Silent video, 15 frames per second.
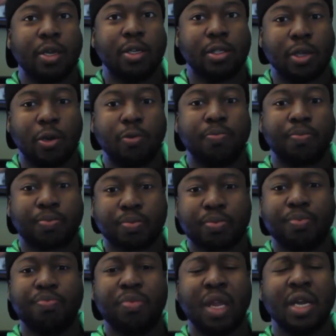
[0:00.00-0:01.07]
So
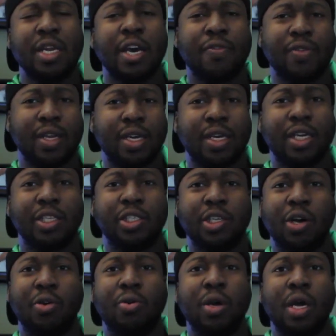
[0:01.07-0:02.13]
definitely a good
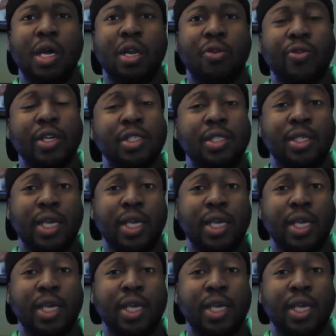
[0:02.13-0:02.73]
show. Lorenz